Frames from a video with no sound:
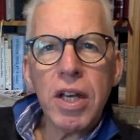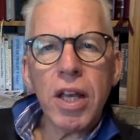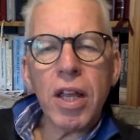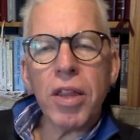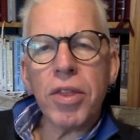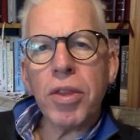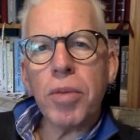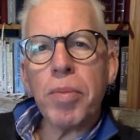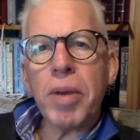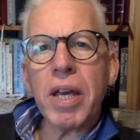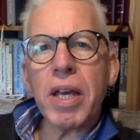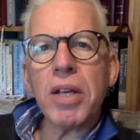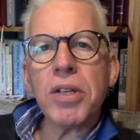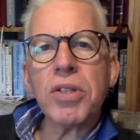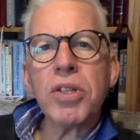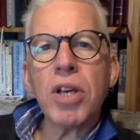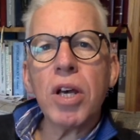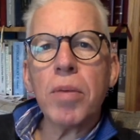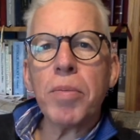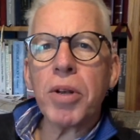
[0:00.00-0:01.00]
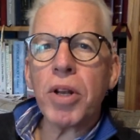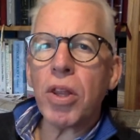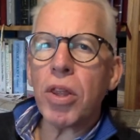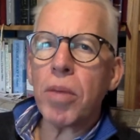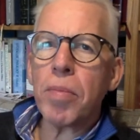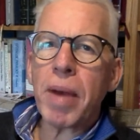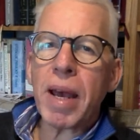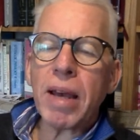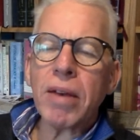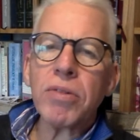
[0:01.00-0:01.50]
the bigger Sermon on
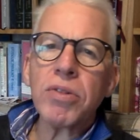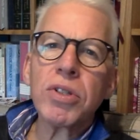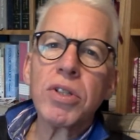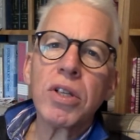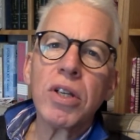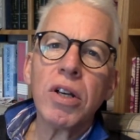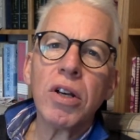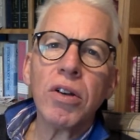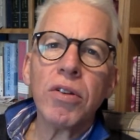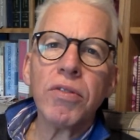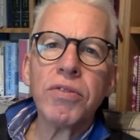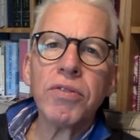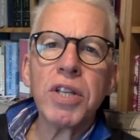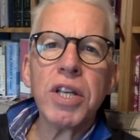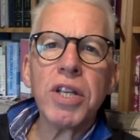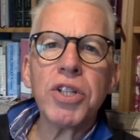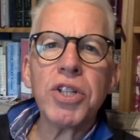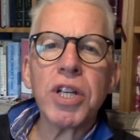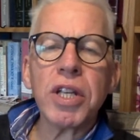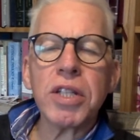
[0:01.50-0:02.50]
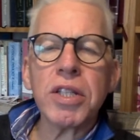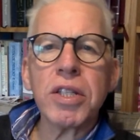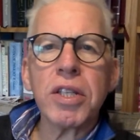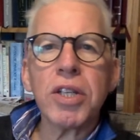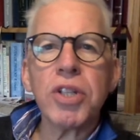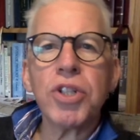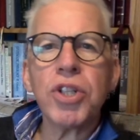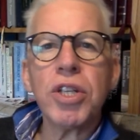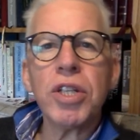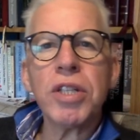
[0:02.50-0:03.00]
the Mount of teachings
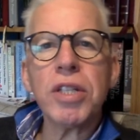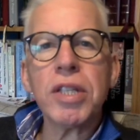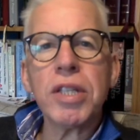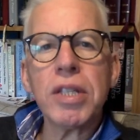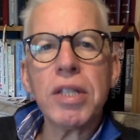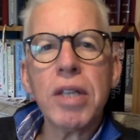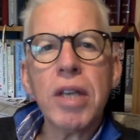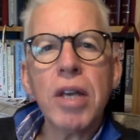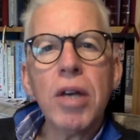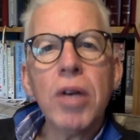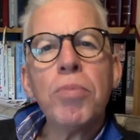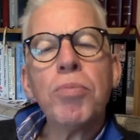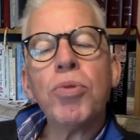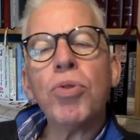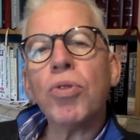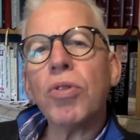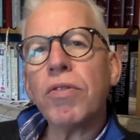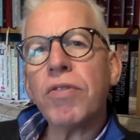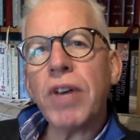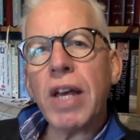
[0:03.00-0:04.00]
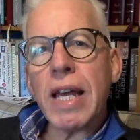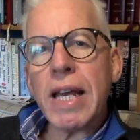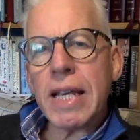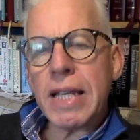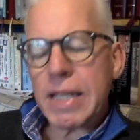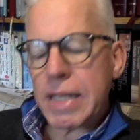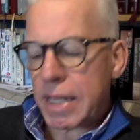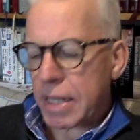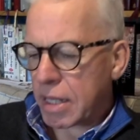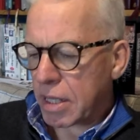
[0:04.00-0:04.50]
that Jesus brought for
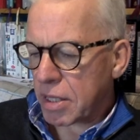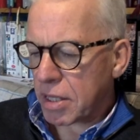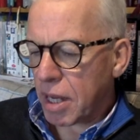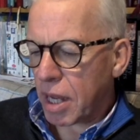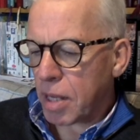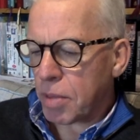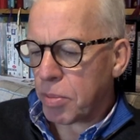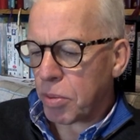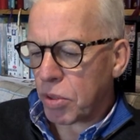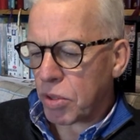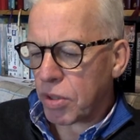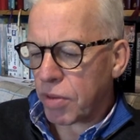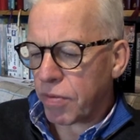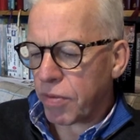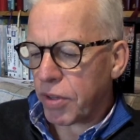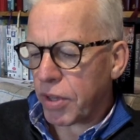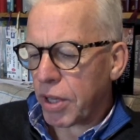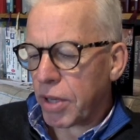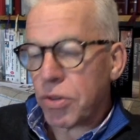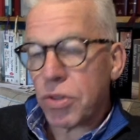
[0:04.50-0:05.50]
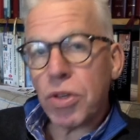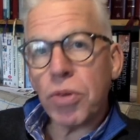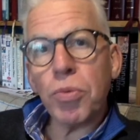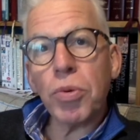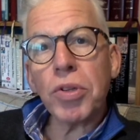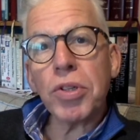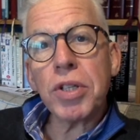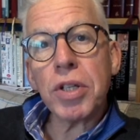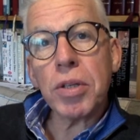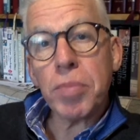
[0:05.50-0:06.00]
his disciples and for those who
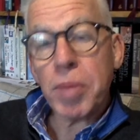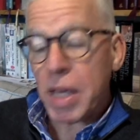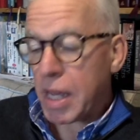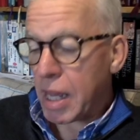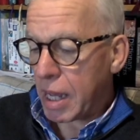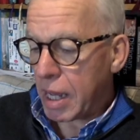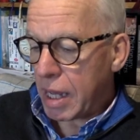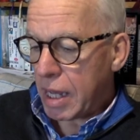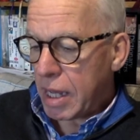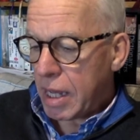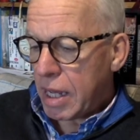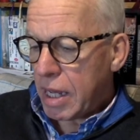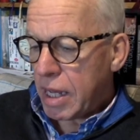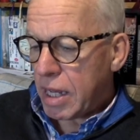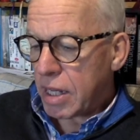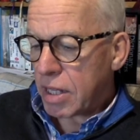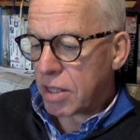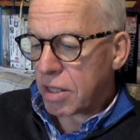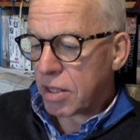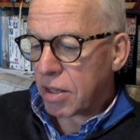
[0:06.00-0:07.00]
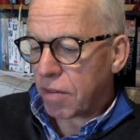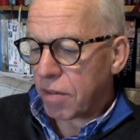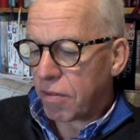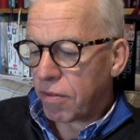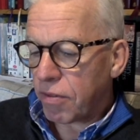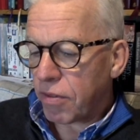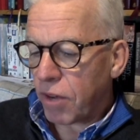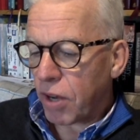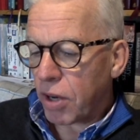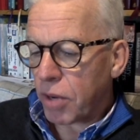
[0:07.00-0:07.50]
wanted to be his
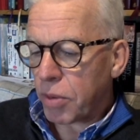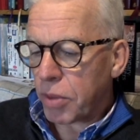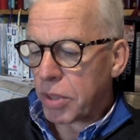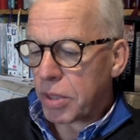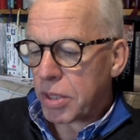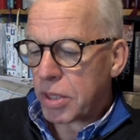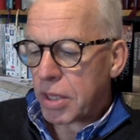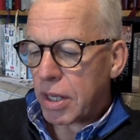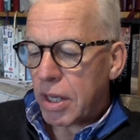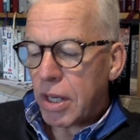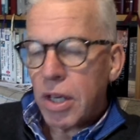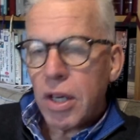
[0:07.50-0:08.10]
followers.